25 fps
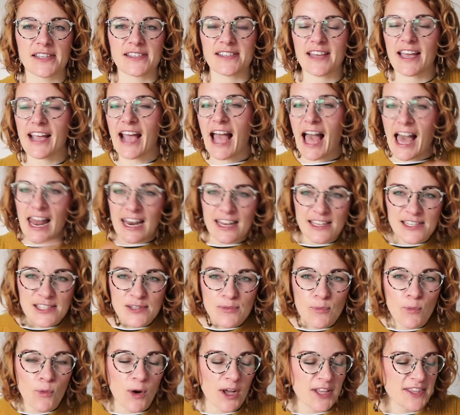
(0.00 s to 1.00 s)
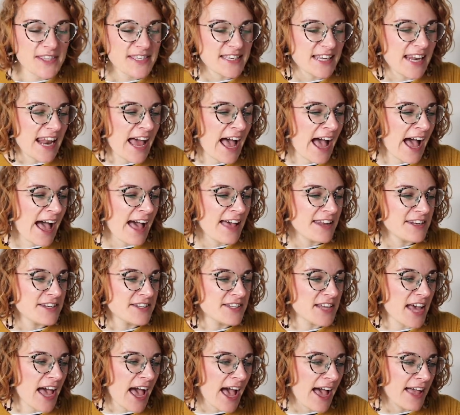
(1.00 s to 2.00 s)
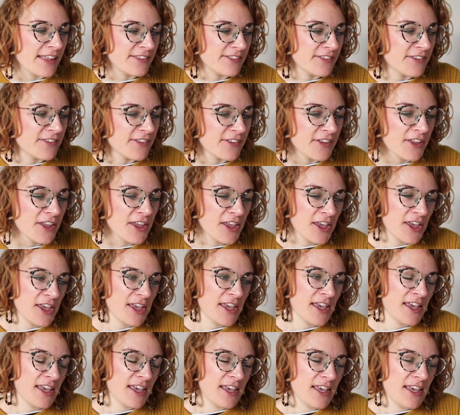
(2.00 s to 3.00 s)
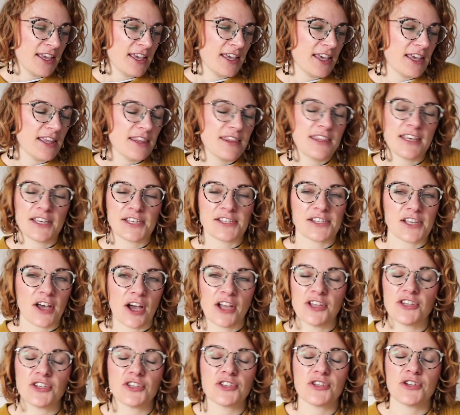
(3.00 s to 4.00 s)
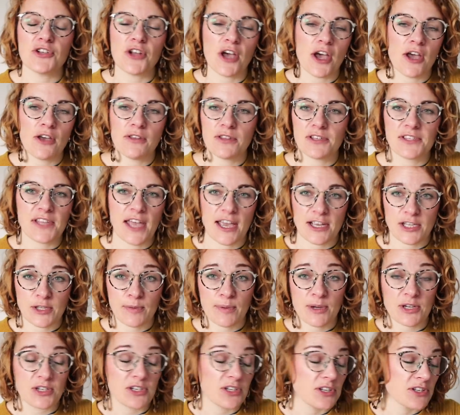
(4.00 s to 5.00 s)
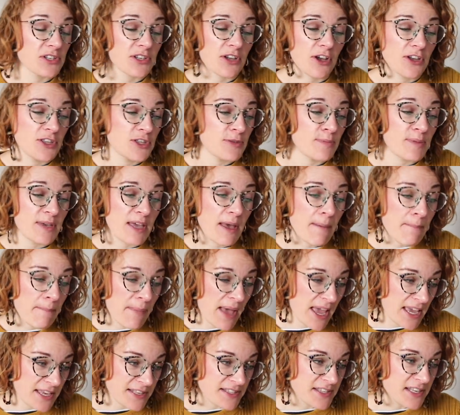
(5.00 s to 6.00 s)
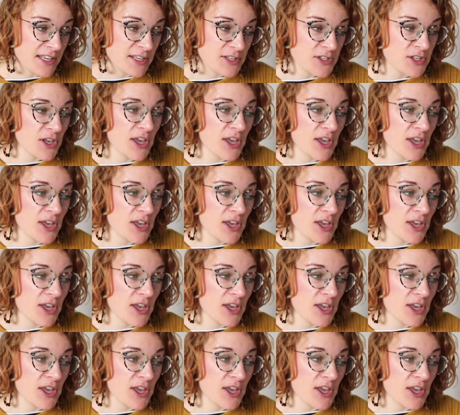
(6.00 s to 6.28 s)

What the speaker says: It's like Alice in Wonderland, and I just know this exhibition is going to be amazing.